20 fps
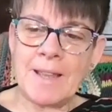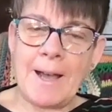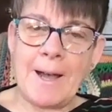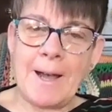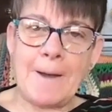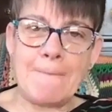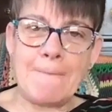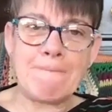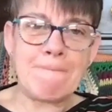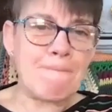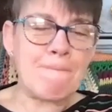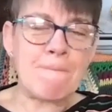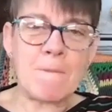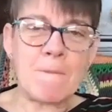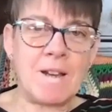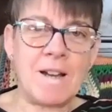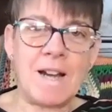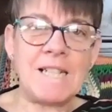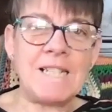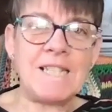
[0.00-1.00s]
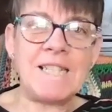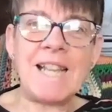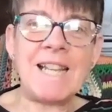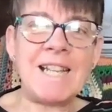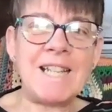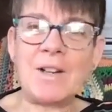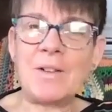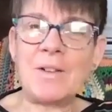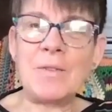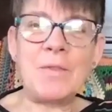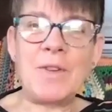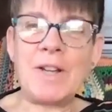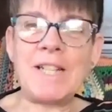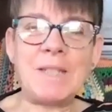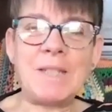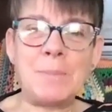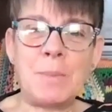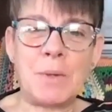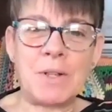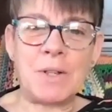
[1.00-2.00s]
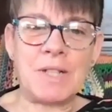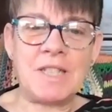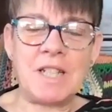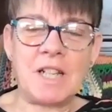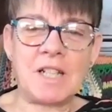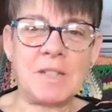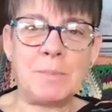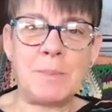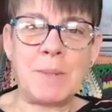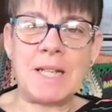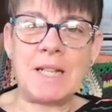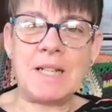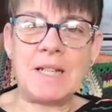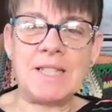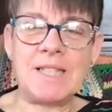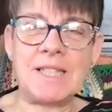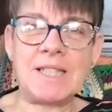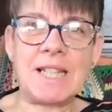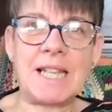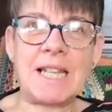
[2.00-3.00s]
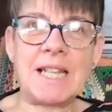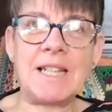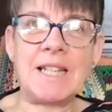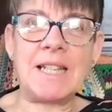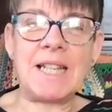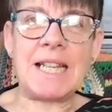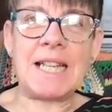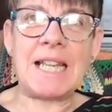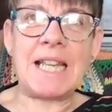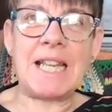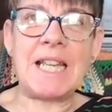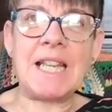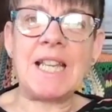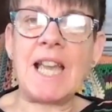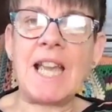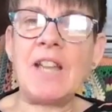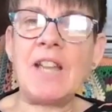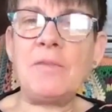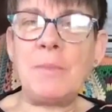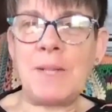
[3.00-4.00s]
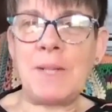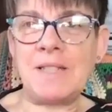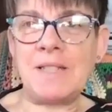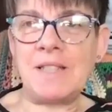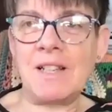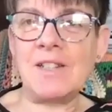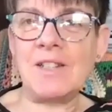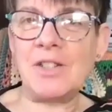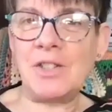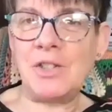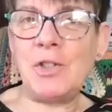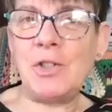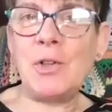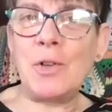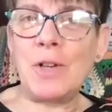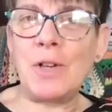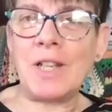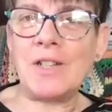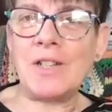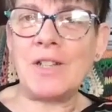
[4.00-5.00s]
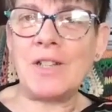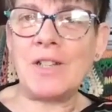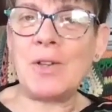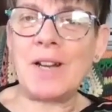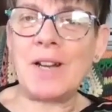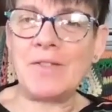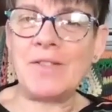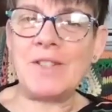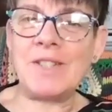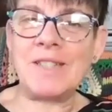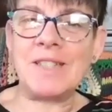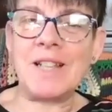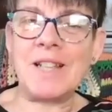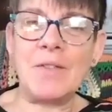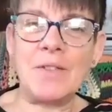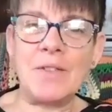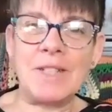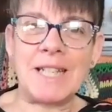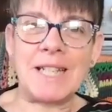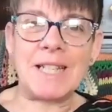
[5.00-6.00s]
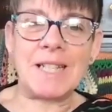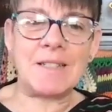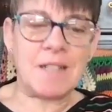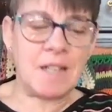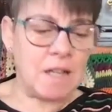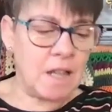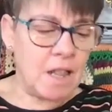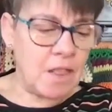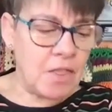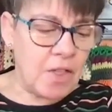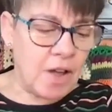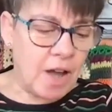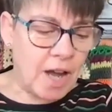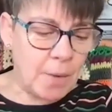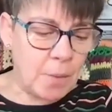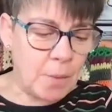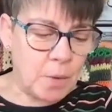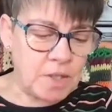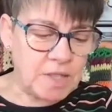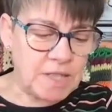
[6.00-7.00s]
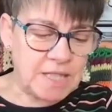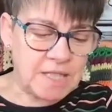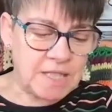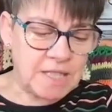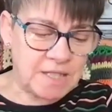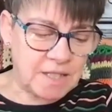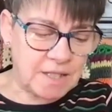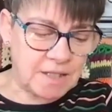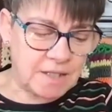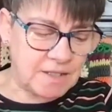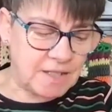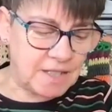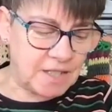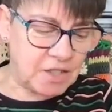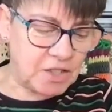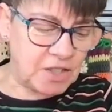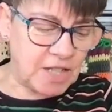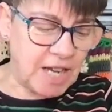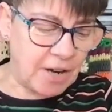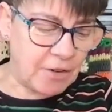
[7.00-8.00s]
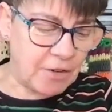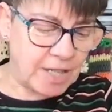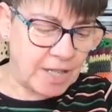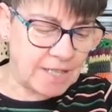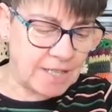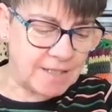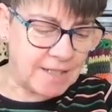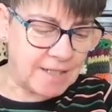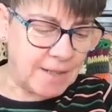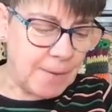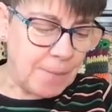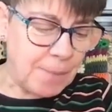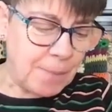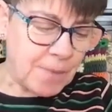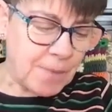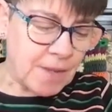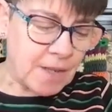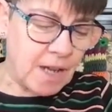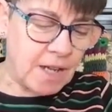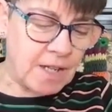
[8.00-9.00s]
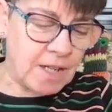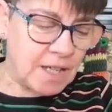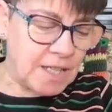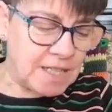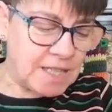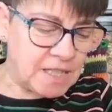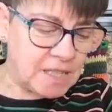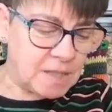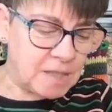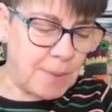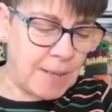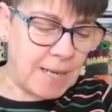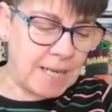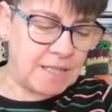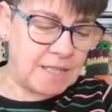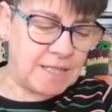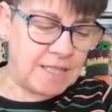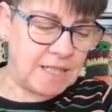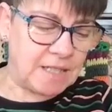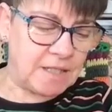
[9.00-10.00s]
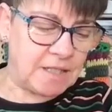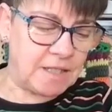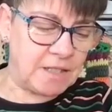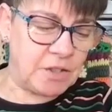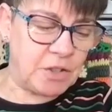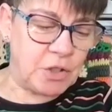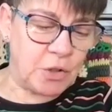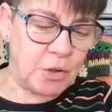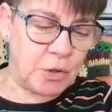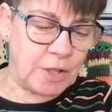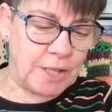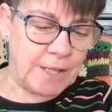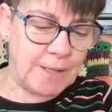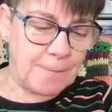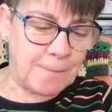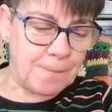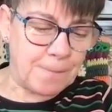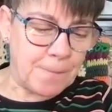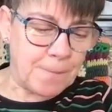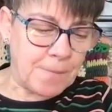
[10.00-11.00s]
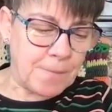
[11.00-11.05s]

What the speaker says: I shared it on Facebook just because it gave me such joy to have discovered it that I wanted to share it. An unexpected joy.